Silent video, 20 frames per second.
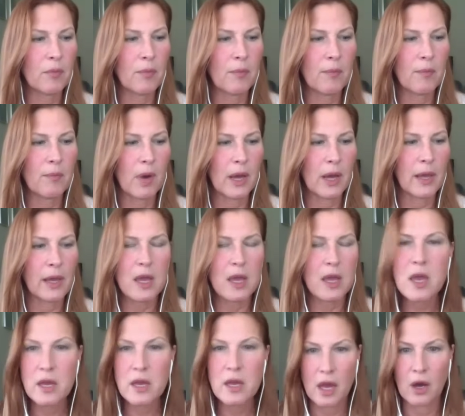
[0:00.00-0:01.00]
my
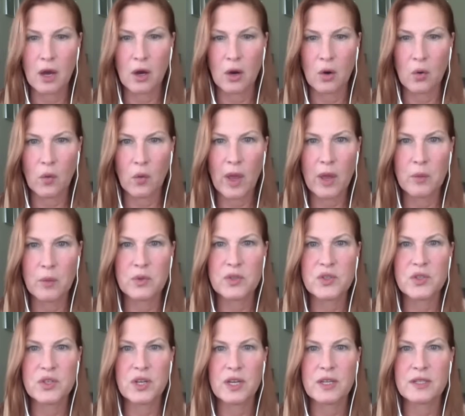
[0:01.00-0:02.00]
ego, it
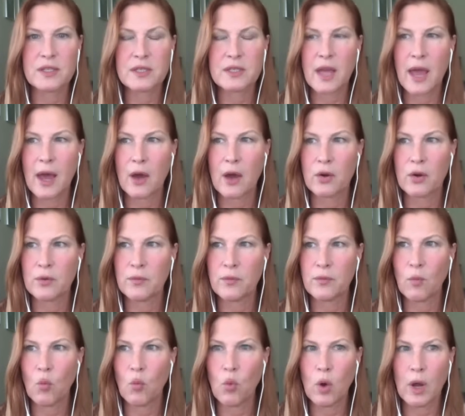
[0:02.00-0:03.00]
was just out of
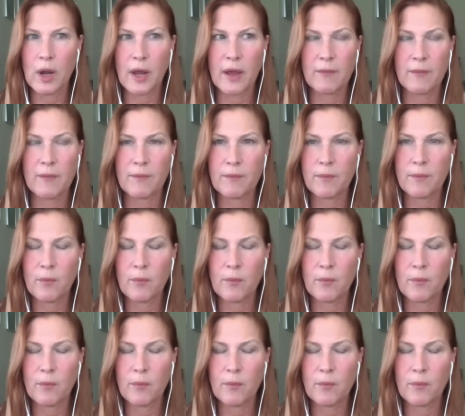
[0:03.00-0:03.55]
what I